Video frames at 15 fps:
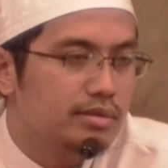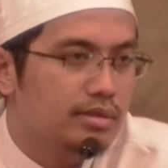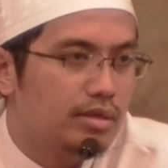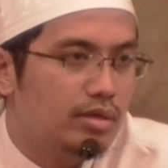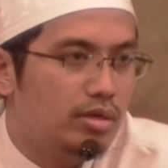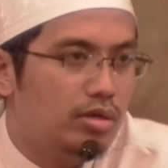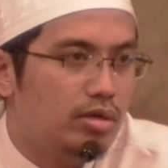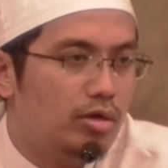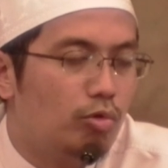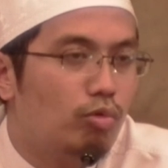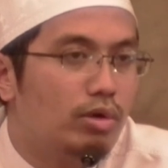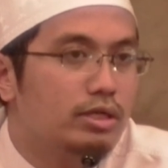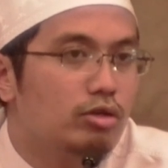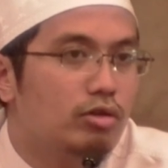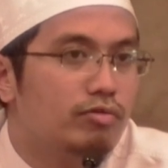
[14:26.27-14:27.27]
or, or
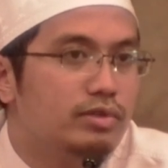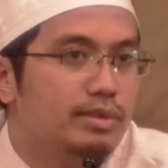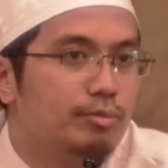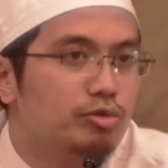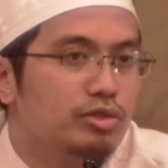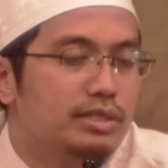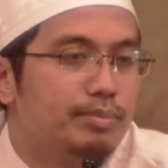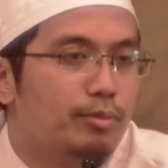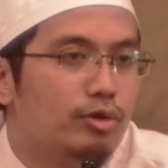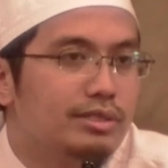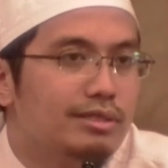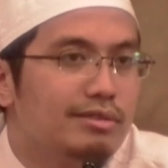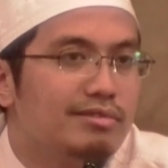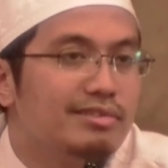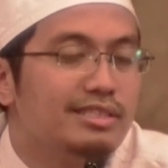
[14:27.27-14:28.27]
one of the most
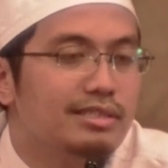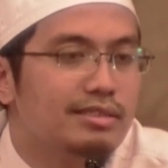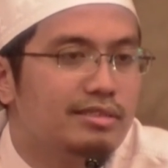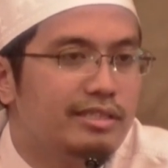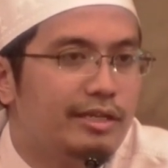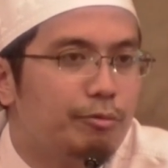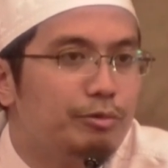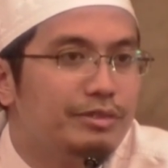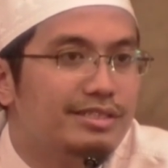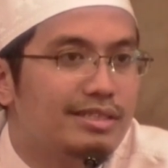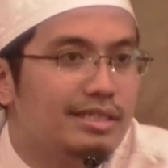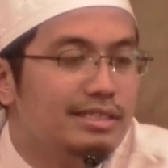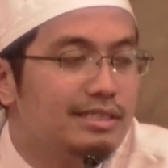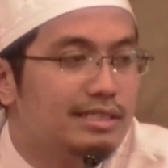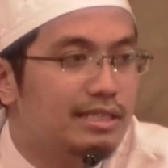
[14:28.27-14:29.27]
important reasons that we
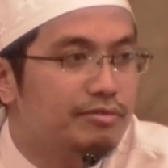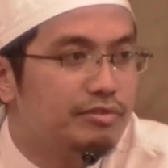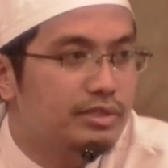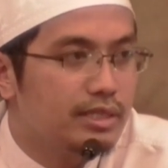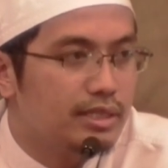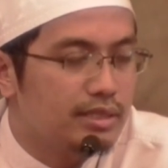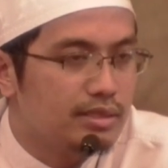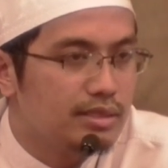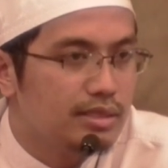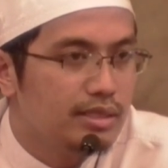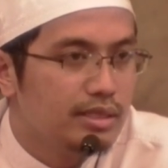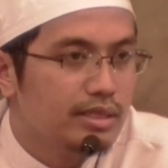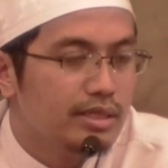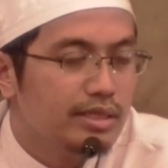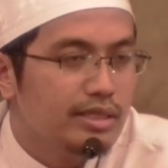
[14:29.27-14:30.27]
study tafsir,
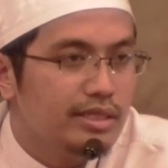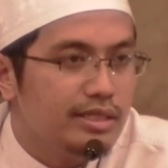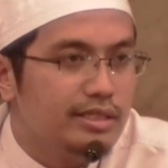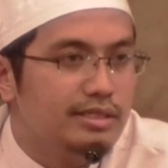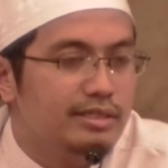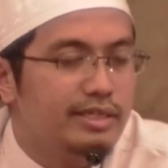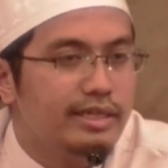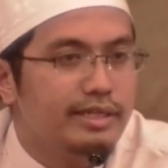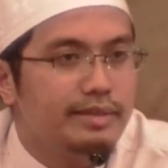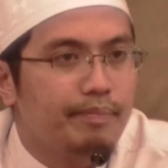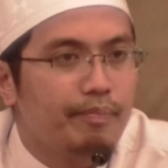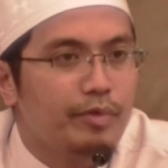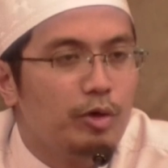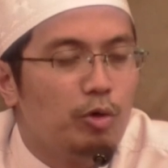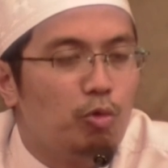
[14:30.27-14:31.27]
is that
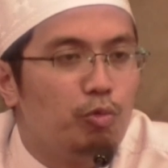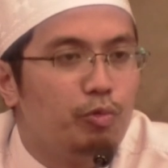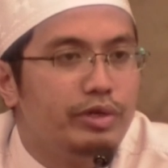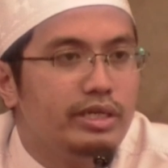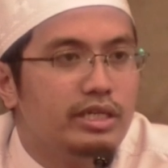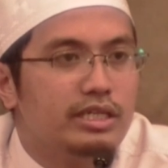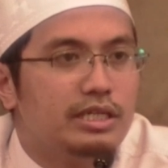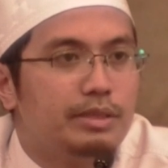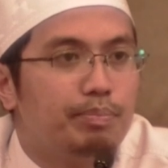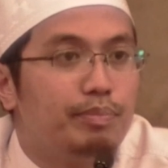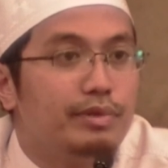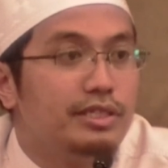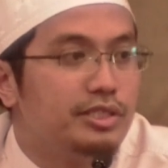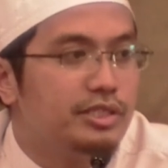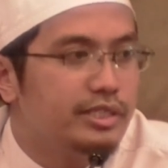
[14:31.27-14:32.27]
we
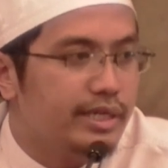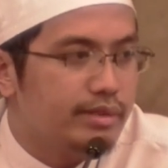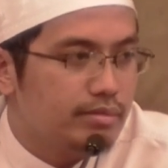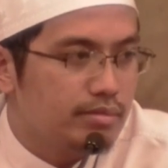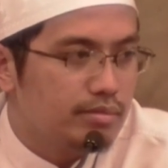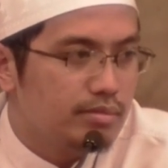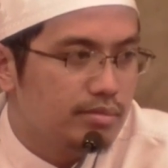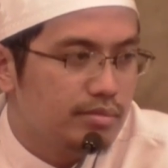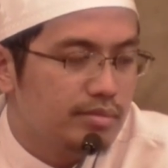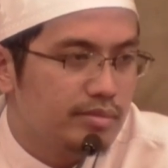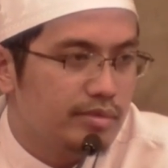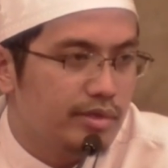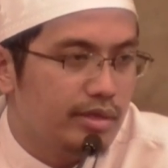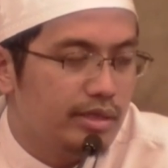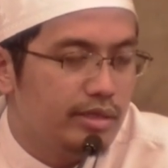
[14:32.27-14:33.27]
appreciate
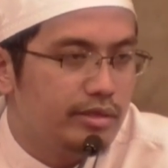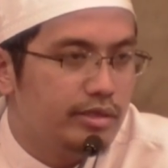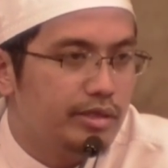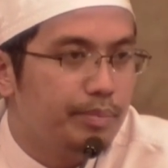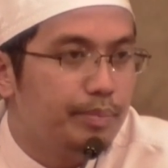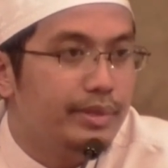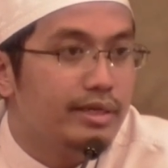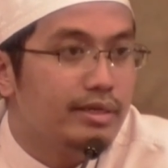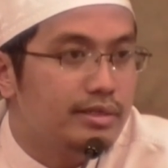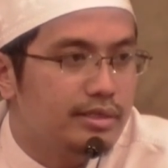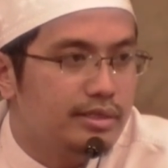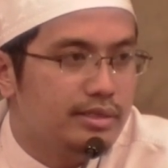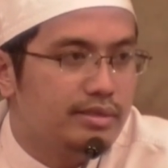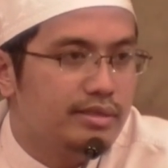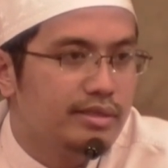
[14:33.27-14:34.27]
the
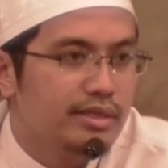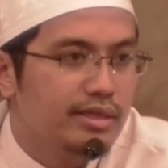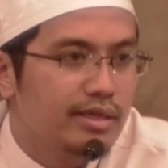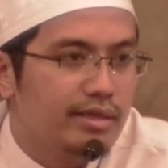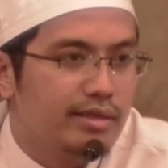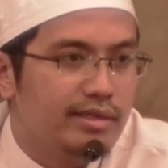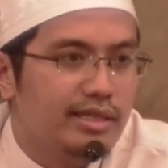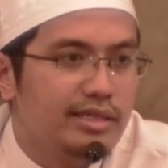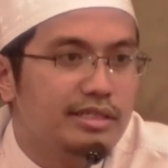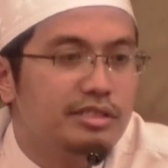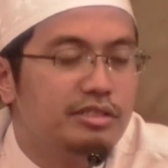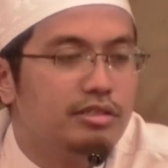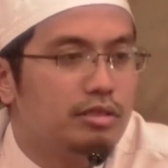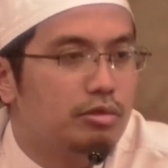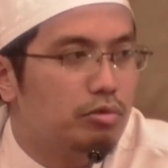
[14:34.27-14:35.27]
miracle that is
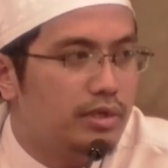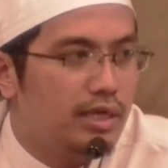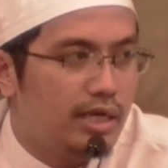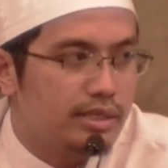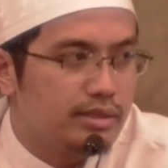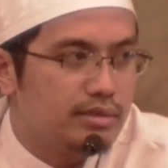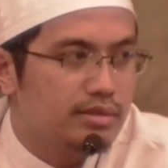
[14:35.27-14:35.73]
the Quran.